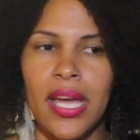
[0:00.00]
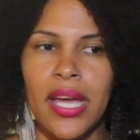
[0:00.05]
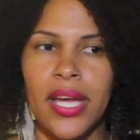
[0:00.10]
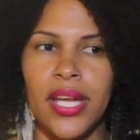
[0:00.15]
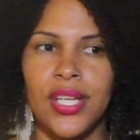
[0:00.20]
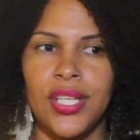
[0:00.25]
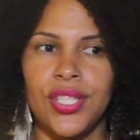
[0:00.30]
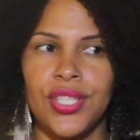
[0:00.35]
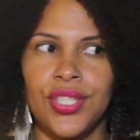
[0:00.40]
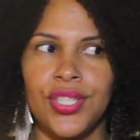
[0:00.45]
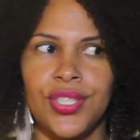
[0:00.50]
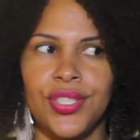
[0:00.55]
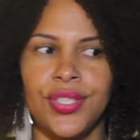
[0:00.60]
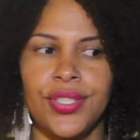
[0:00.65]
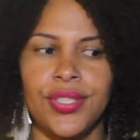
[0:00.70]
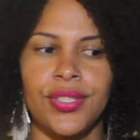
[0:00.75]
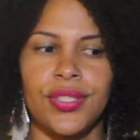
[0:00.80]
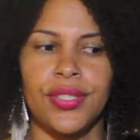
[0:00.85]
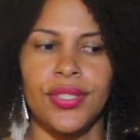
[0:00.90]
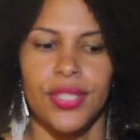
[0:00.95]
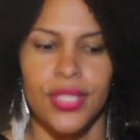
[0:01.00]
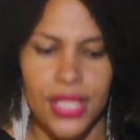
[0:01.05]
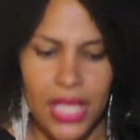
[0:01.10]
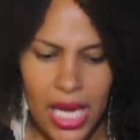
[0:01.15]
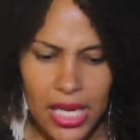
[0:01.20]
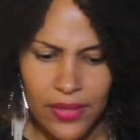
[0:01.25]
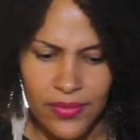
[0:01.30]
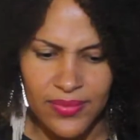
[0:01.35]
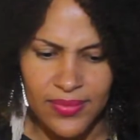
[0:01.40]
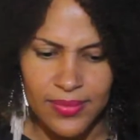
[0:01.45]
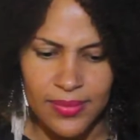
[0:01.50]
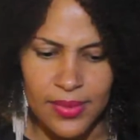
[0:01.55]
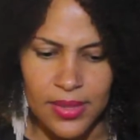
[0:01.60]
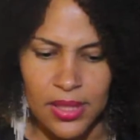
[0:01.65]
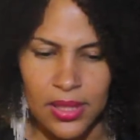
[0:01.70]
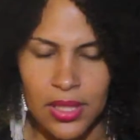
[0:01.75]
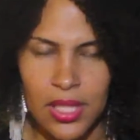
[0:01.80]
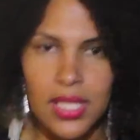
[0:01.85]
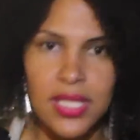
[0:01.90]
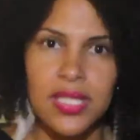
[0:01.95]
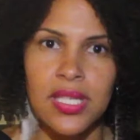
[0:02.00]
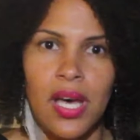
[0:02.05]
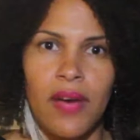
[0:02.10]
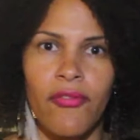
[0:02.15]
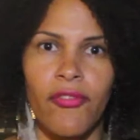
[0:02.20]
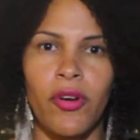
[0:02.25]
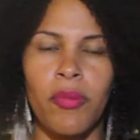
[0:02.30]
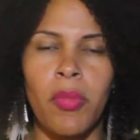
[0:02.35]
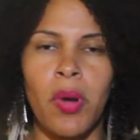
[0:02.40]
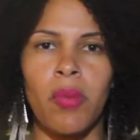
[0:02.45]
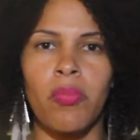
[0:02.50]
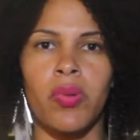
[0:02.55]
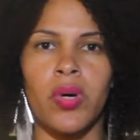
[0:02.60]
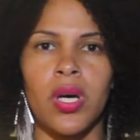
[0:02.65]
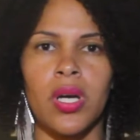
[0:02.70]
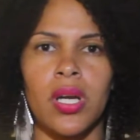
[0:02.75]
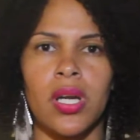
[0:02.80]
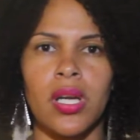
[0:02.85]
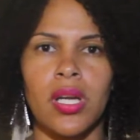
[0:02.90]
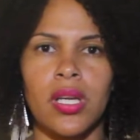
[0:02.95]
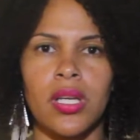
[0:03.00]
And she kind of looks up from her book